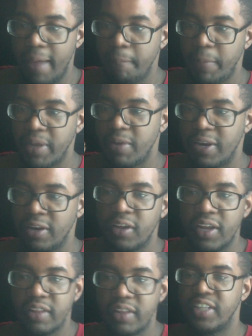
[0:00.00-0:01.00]
makes me
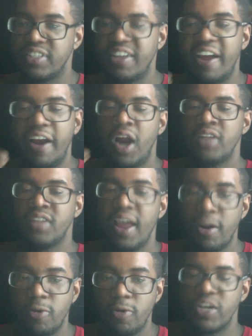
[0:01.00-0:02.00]
look at the entire
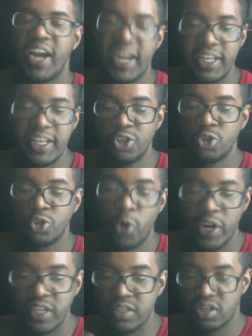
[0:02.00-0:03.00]
Attack on Titan
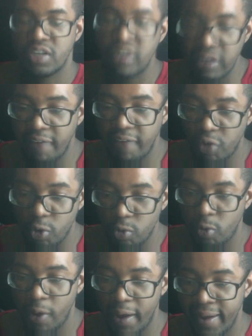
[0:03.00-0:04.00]
story in such a different
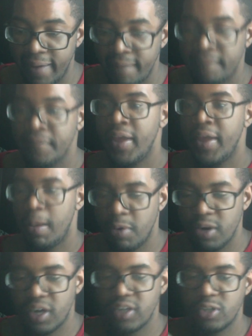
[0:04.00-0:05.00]
way. And we
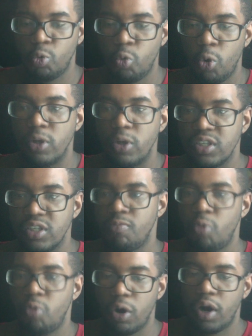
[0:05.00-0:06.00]
look at this world in such a
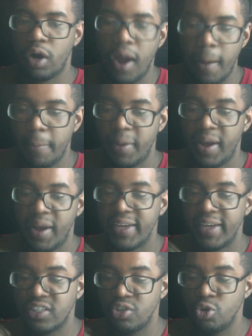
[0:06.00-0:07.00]
more
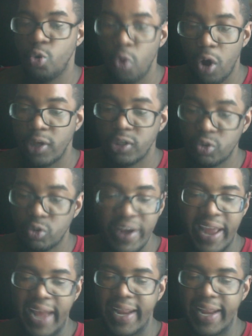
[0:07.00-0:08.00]
complex, nuanced way
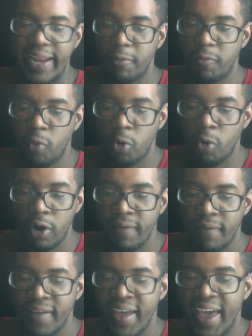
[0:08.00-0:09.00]
than I did before.
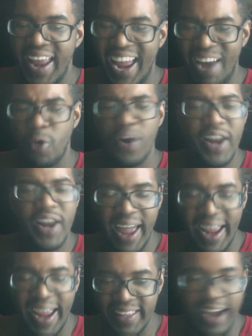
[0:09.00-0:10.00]
And I really
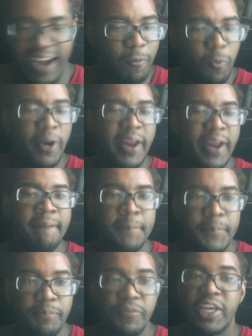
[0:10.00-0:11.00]
liked it. I really
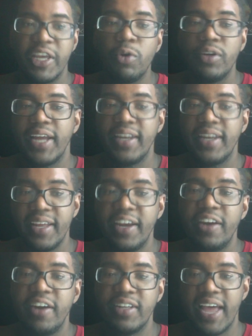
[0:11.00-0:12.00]
dig what they did
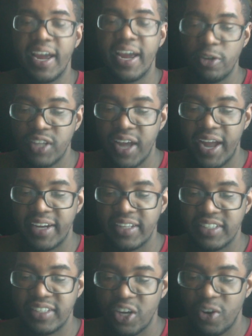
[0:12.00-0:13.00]
here in Attack on
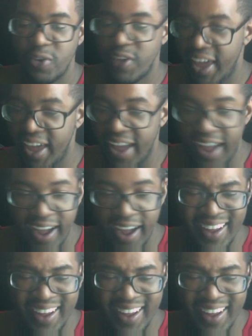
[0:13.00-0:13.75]
Titan. So, yeah.